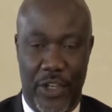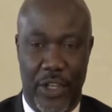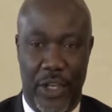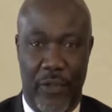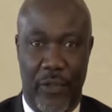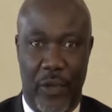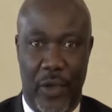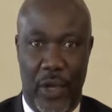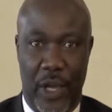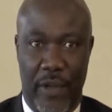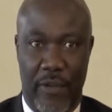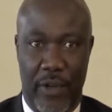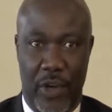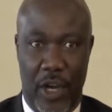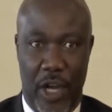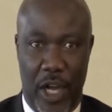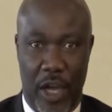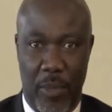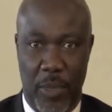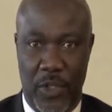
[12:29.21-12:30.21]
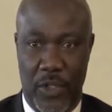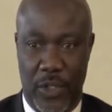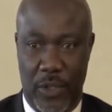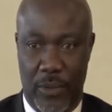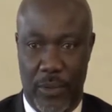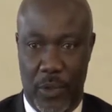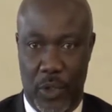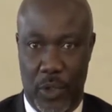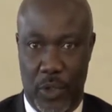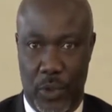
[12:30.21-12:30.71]
if you have
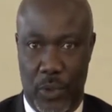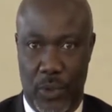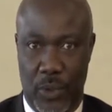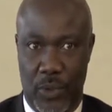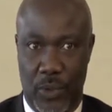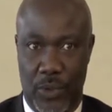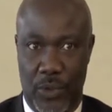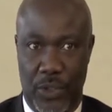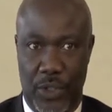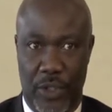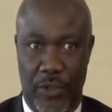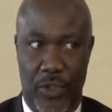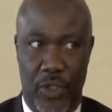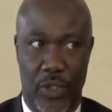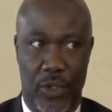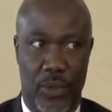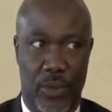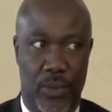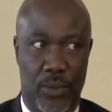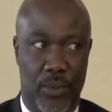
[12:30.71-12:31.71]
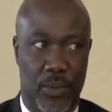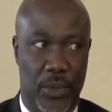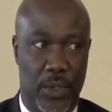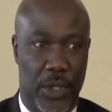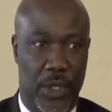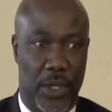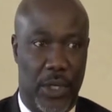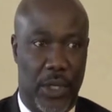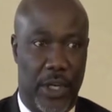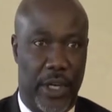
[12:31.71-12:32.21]
cumbersome tools, if
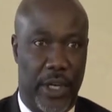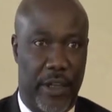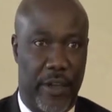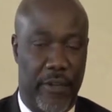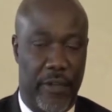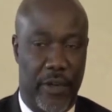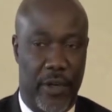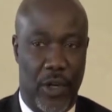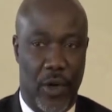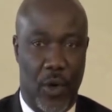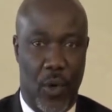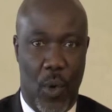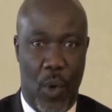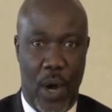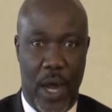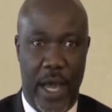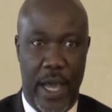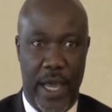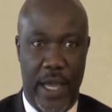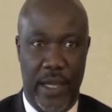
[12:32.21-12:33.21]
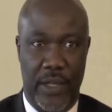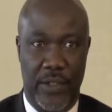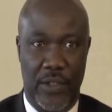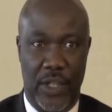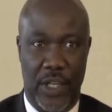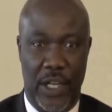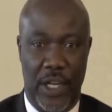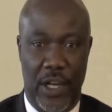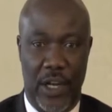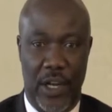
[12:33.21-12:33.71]
it requires
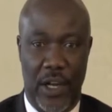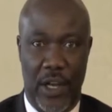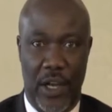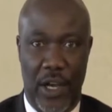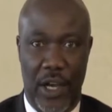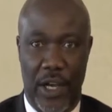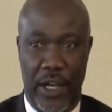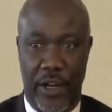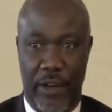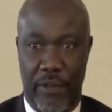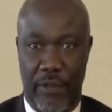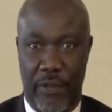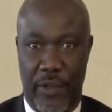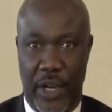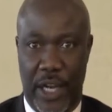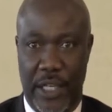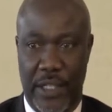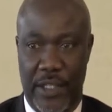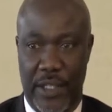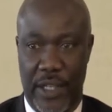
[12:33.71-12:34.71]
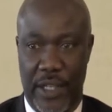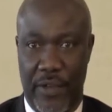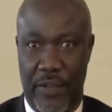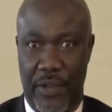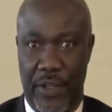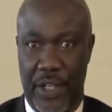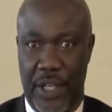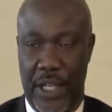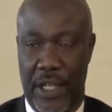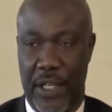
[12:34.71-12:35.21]
a lot of
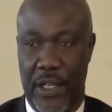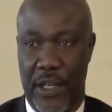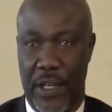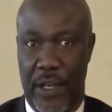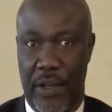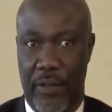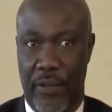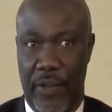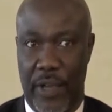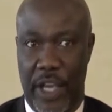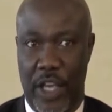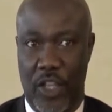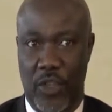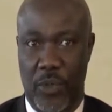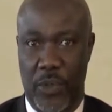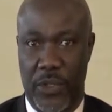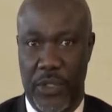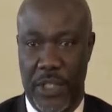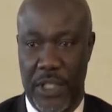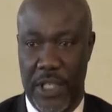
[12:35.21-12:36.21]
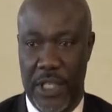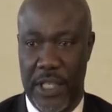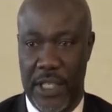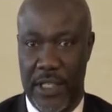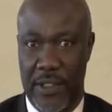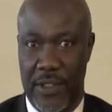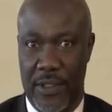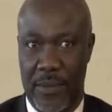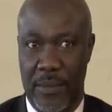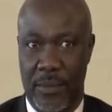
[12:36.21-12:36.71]
activity and a lot of
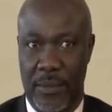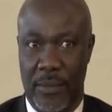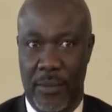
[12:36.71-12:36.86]
expertise